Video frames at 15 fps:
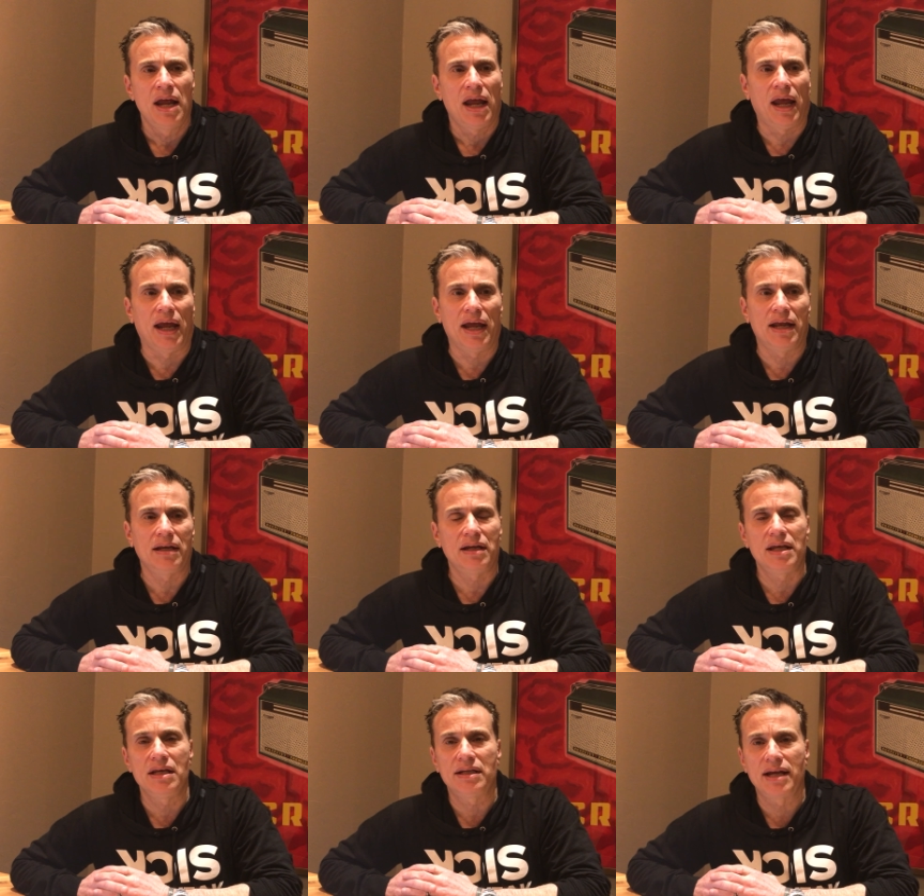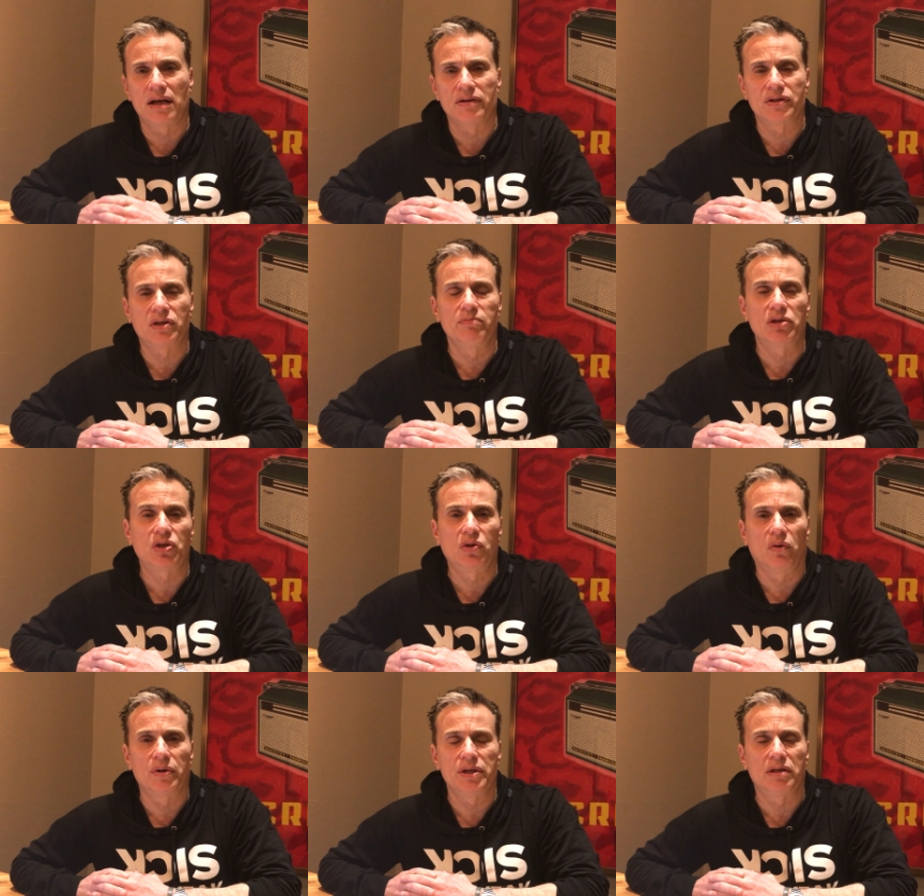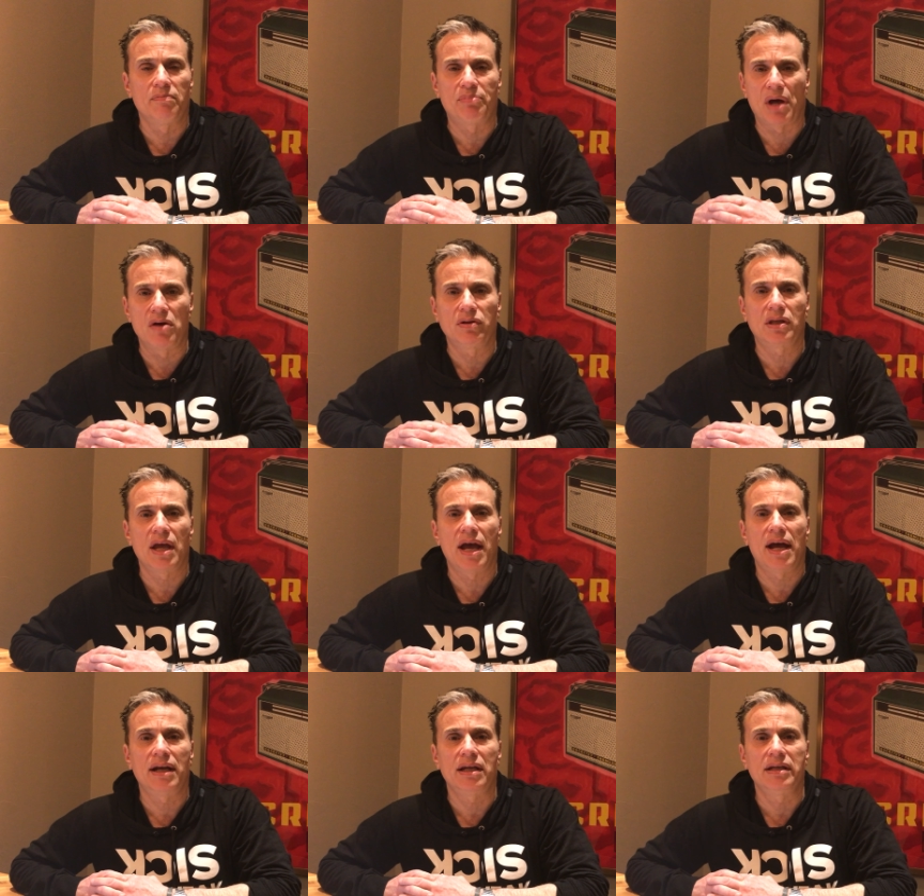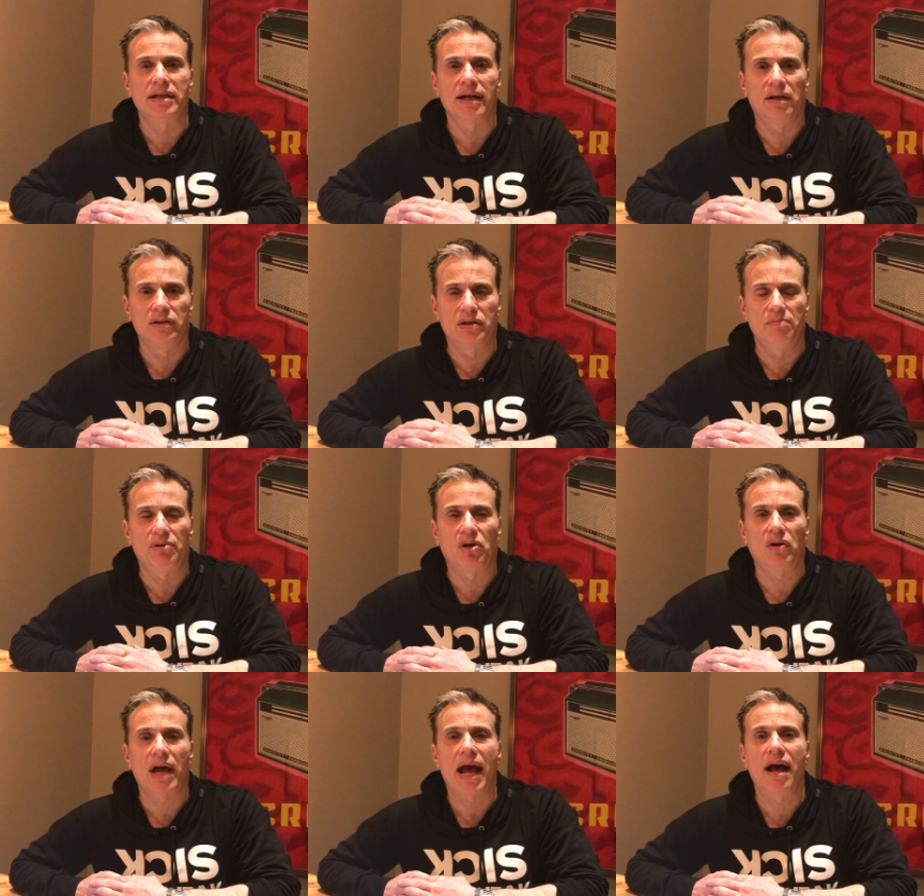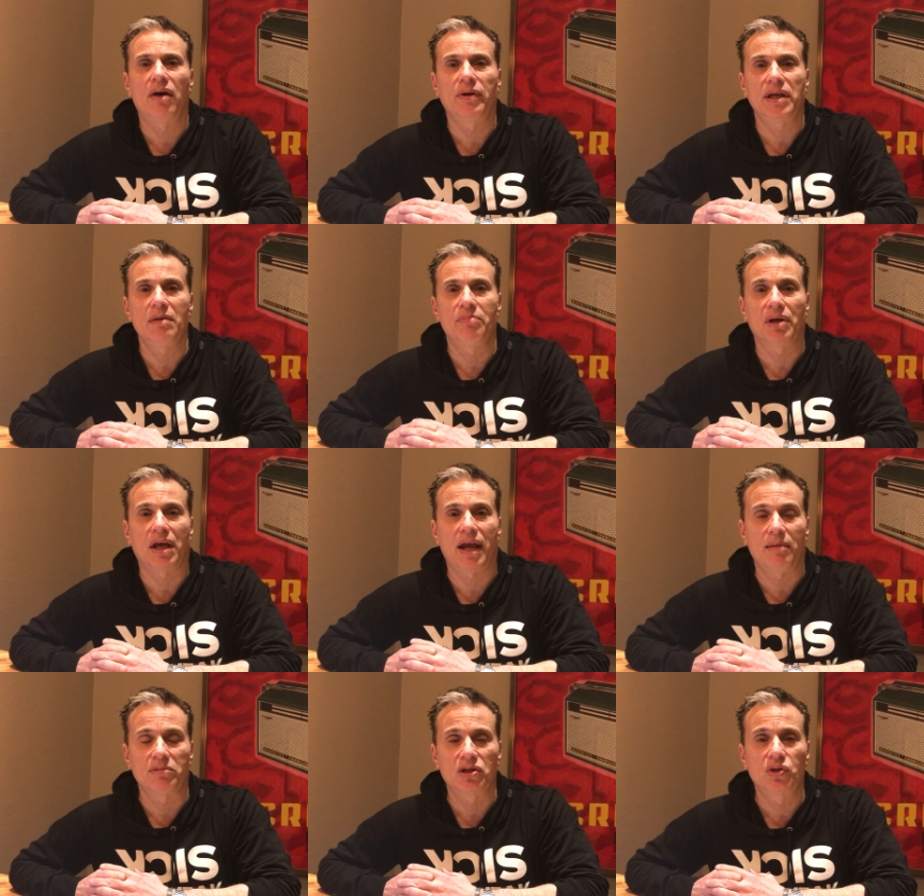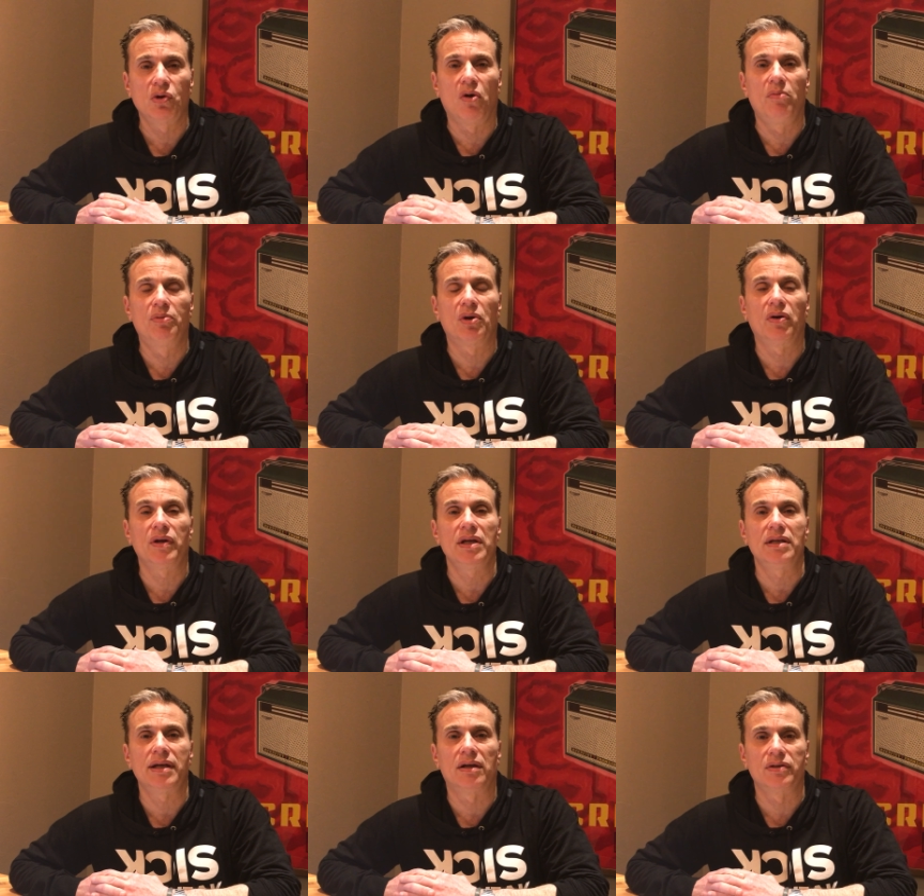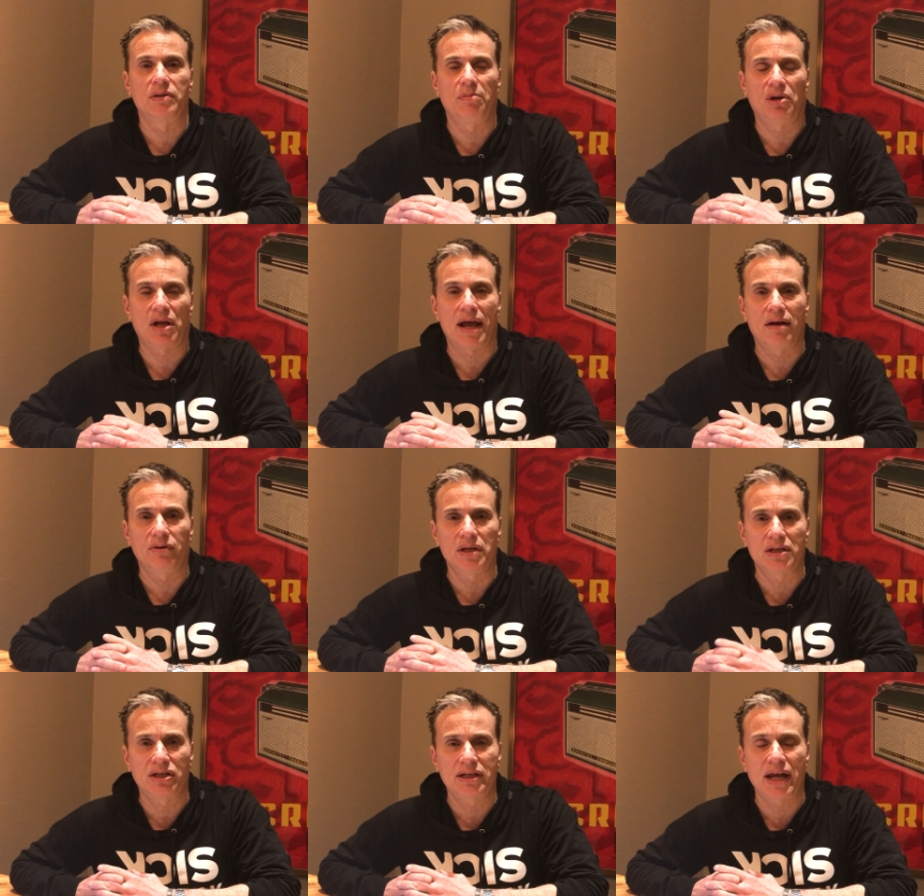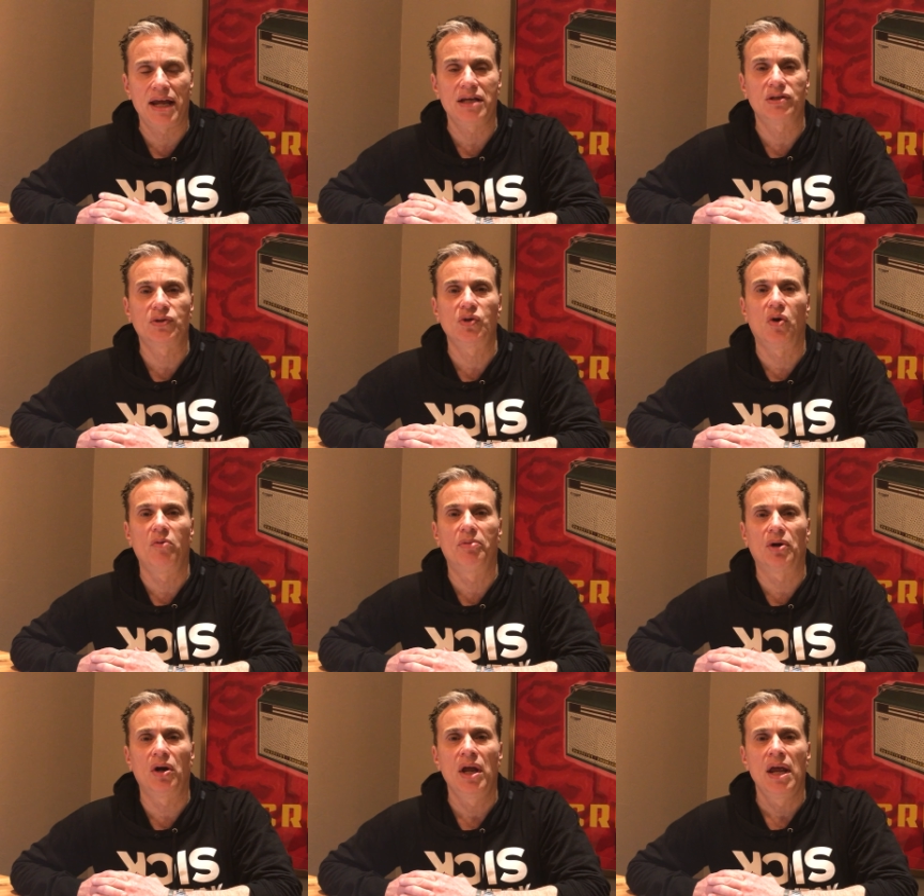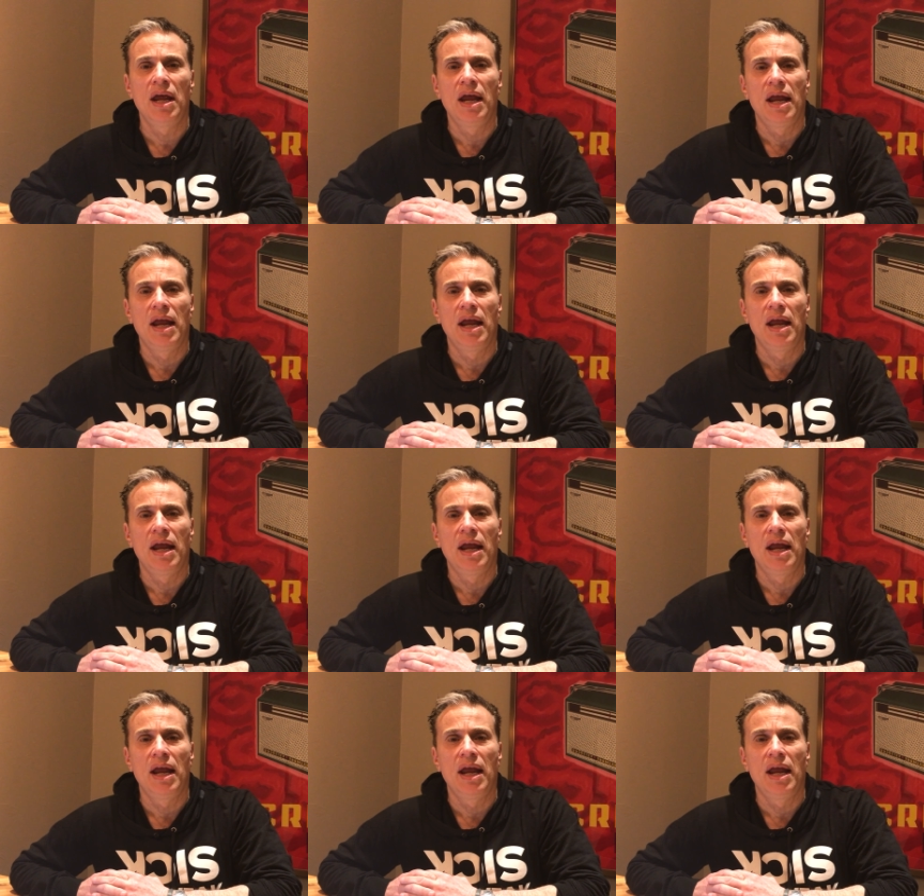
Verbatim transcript: And he tells some stories about that. He tells about how he became sober. He tells about how he stays sober.